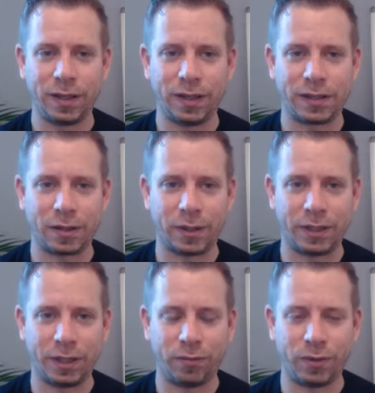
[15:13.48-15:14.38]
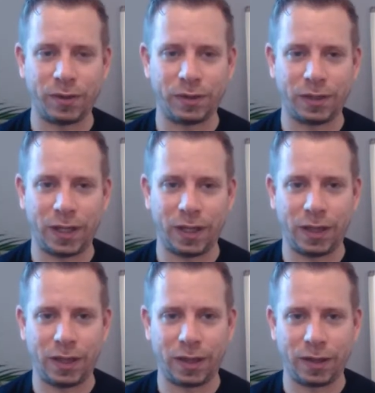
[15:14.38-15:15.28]
Is there a difference
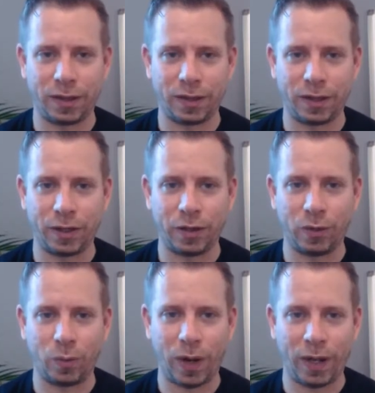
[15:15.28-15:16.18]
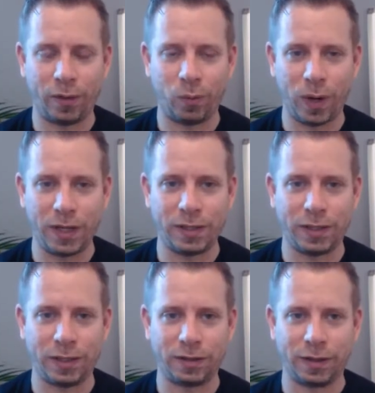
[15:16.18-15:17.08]
in where the weight
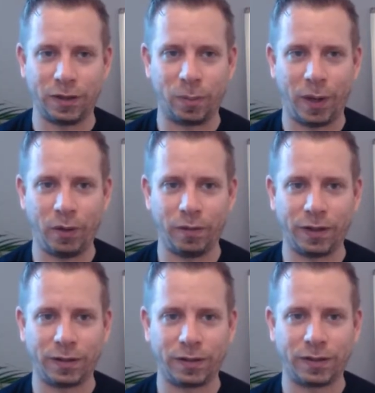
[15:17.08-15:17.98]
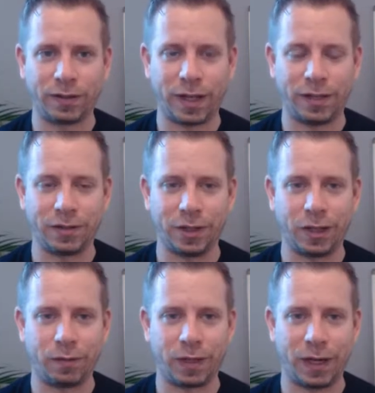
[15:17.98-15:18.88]
is in your pelvis as you
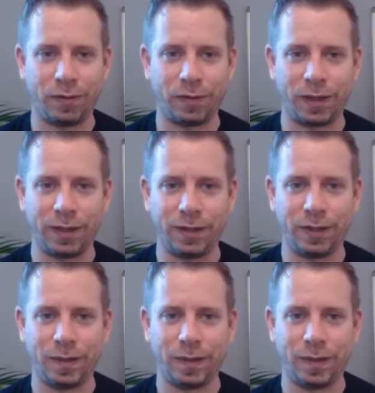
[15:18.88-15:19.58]
lift the left knee?